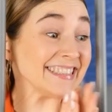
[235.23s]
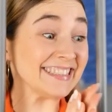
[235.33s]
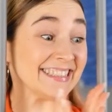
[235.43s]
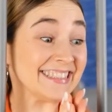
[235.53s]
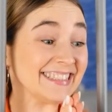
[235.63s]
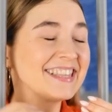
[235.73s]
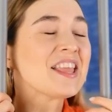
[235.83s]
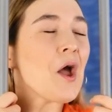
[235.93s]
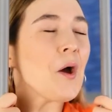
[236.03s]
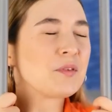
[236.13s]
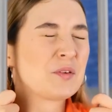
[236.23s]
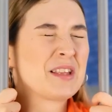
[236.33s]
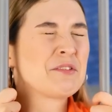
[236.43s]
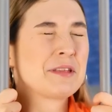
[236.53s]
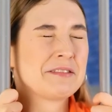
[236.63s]
Yeah! A
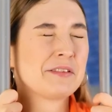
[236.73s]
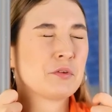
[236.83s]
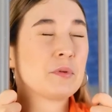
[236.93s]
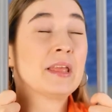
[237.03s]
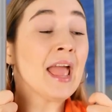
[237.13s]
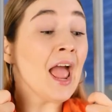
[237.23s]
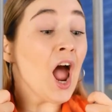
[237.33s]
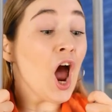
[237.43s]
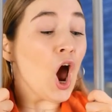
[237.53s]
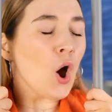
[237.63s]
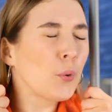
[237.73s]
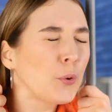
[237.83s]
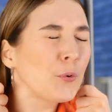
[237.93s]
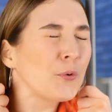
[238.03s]
birthday cake! I better make a wish!